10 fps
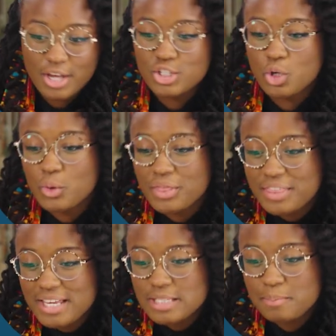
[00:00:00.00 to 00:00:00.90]
So
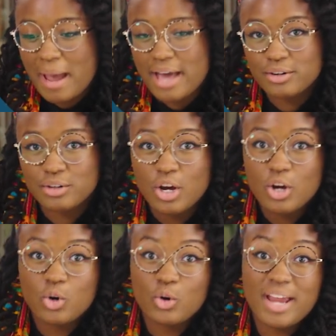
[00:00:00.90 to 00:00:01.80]
this pattern
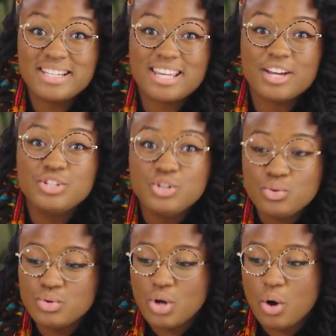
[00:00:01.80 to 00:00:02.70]
creates a
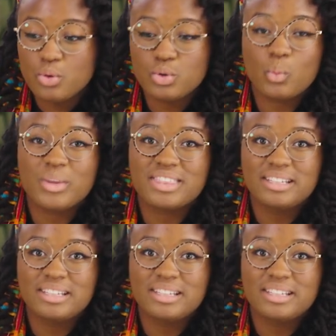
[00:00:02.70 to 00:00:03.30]
new node with the